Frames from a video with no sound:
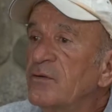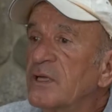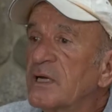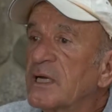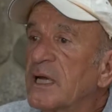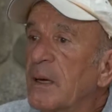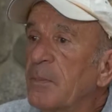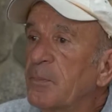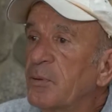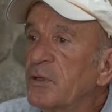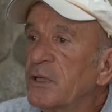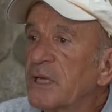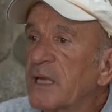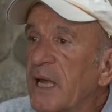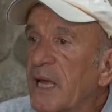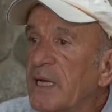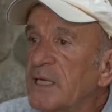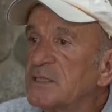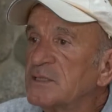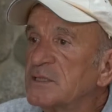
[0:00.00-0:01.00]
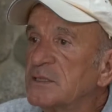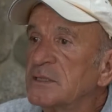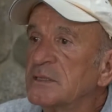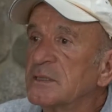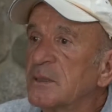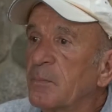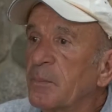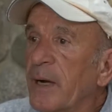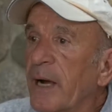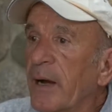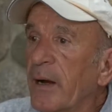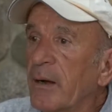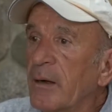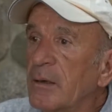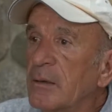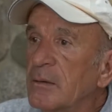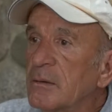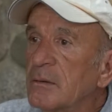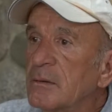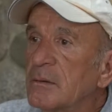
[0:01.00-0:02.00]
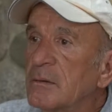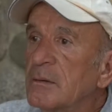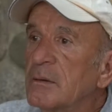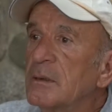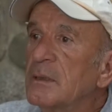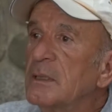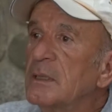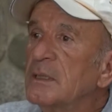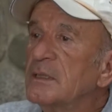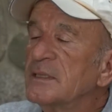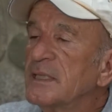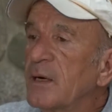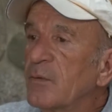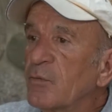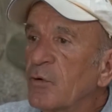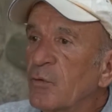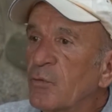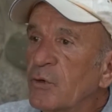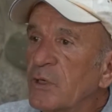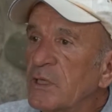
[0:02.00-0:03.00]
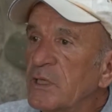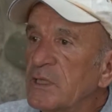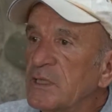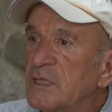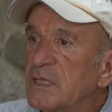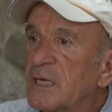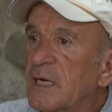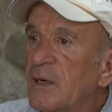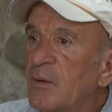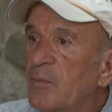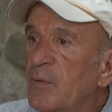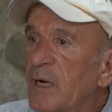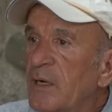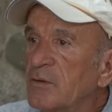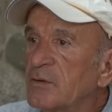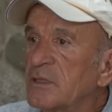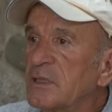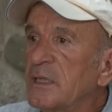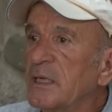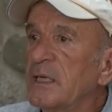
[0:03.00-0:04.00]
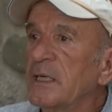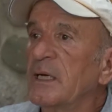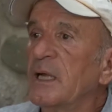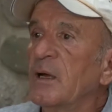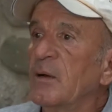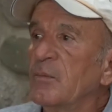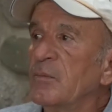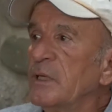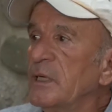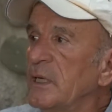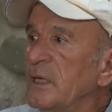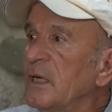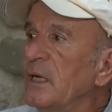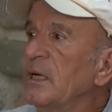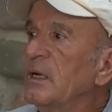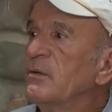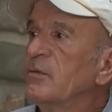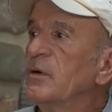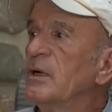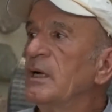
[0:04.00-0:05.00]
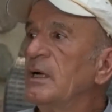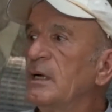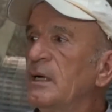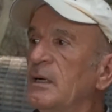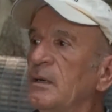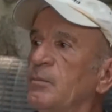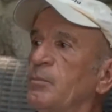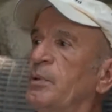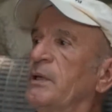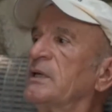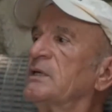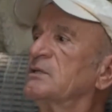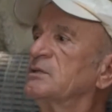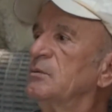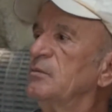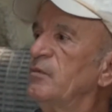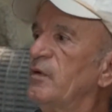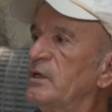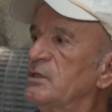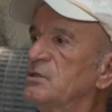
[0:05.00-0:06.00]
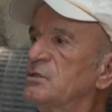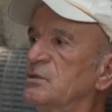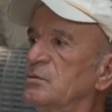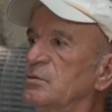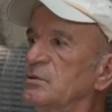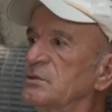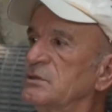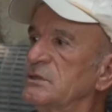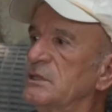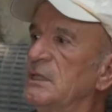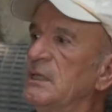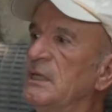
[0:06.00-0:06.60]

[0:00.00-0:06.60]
a couple of guys at the bar that were willing to come out and help me pick some vegetables.